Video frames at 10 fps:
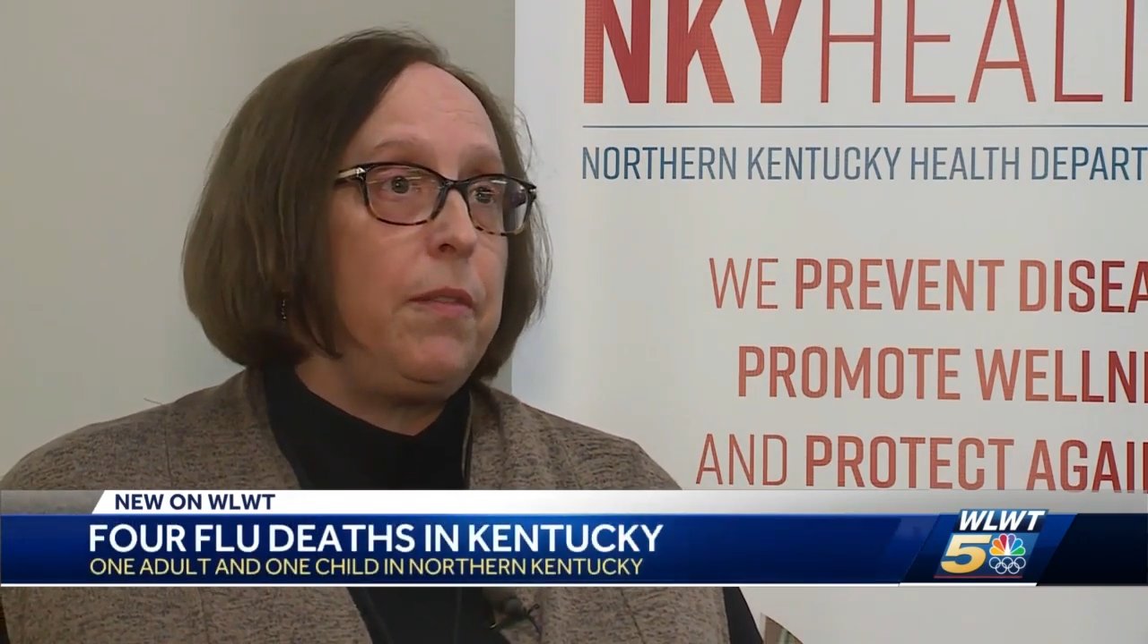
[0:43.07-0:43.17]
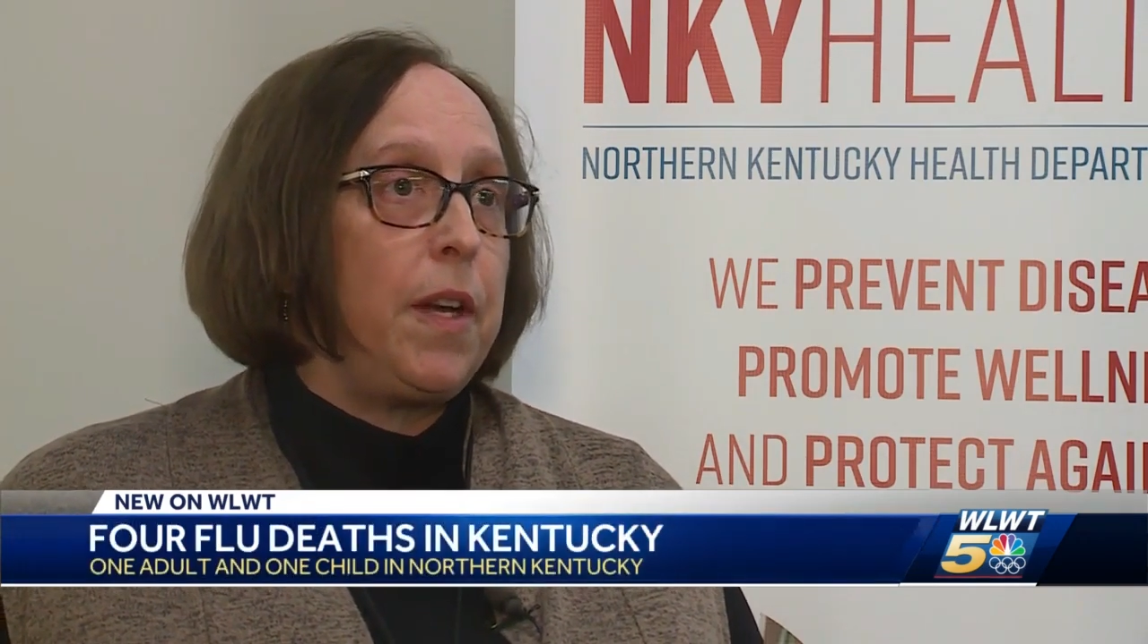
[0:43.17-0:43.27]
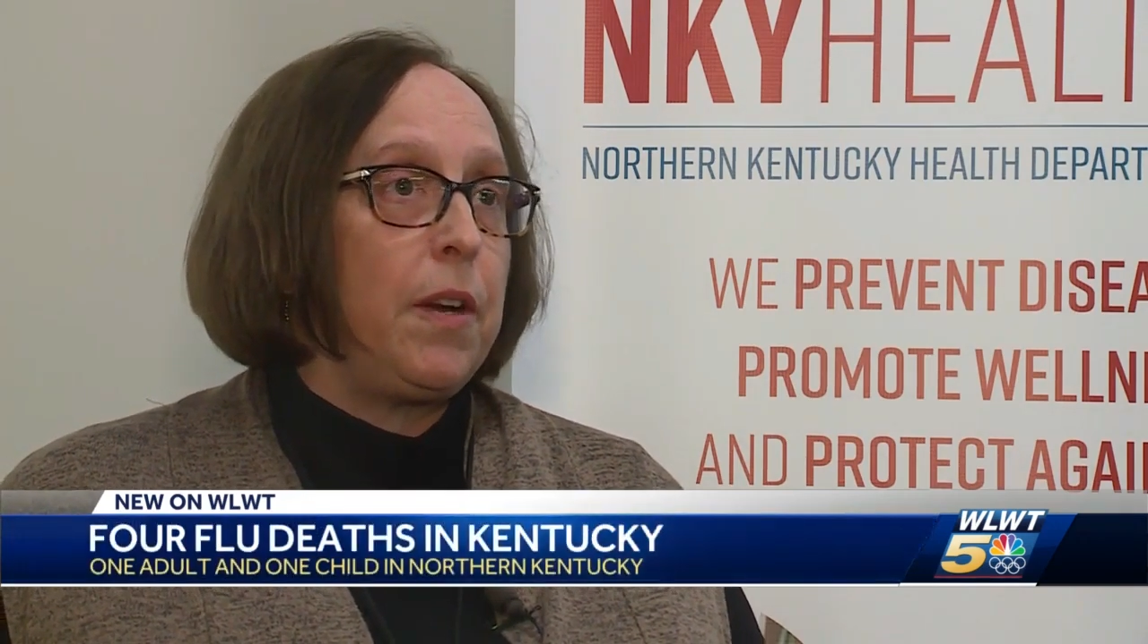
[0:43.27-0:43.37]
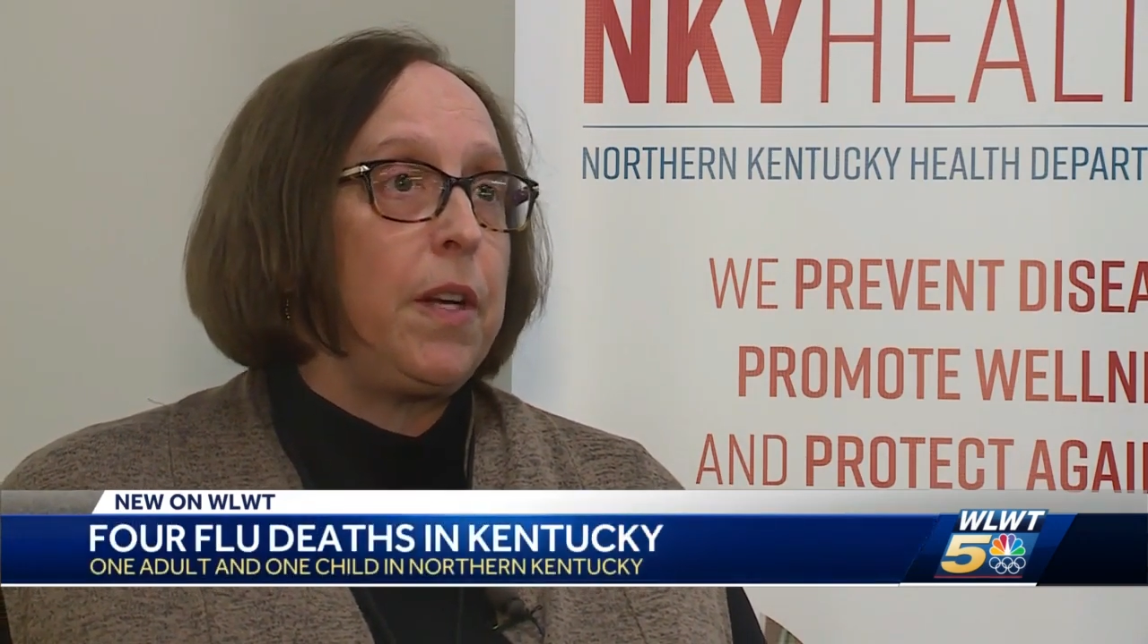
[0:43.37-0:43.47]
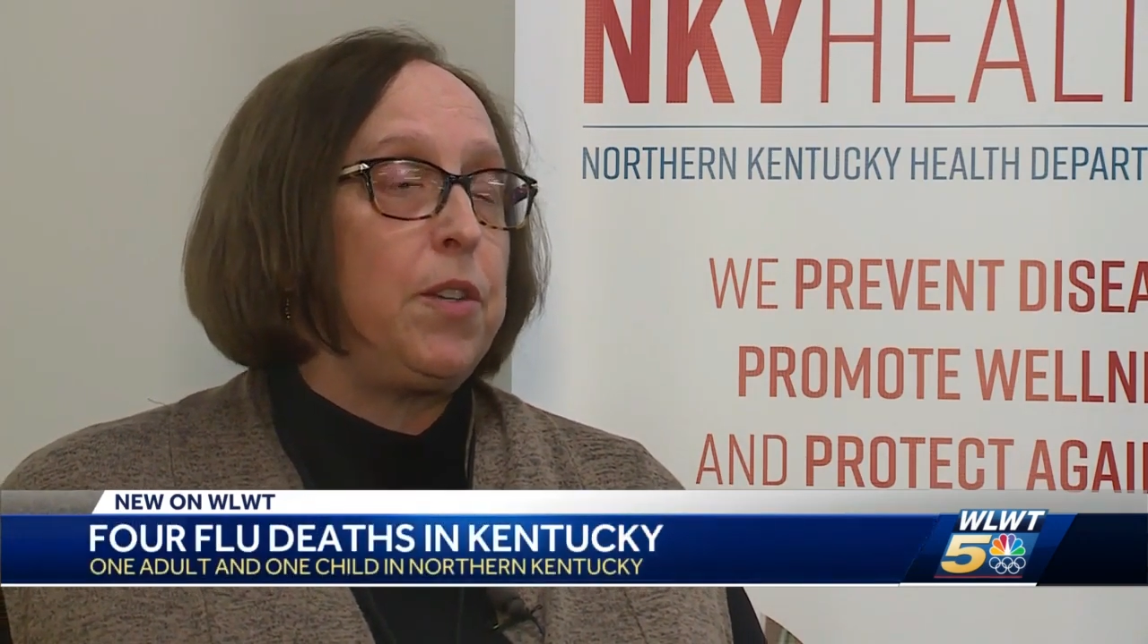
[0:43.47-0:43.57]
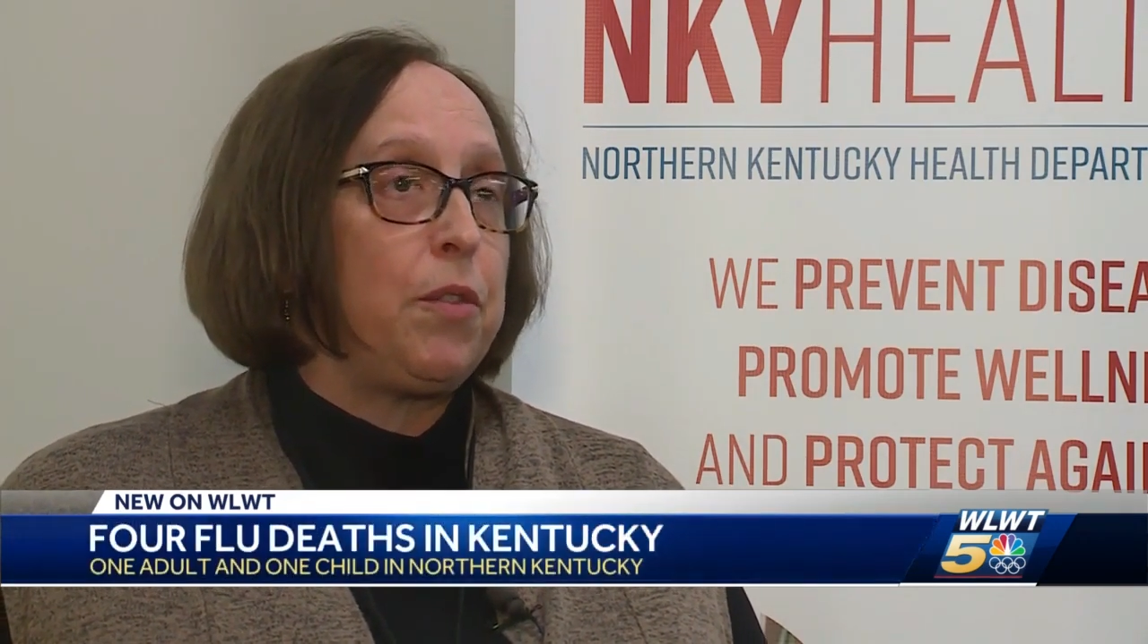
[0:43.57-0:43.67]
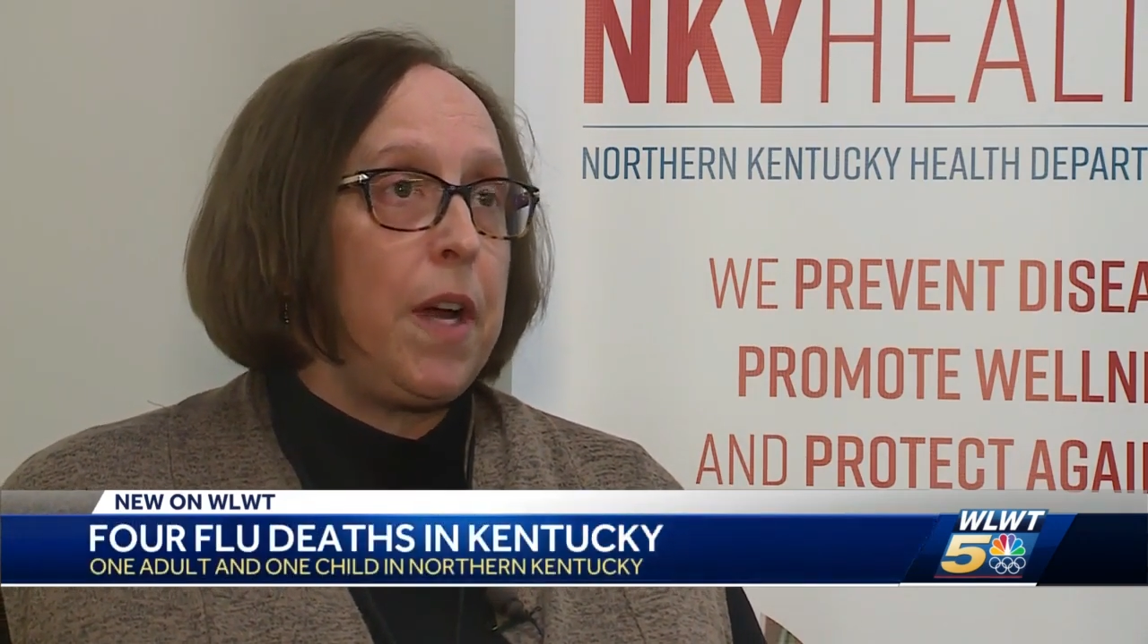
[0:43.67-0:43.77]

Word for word: a very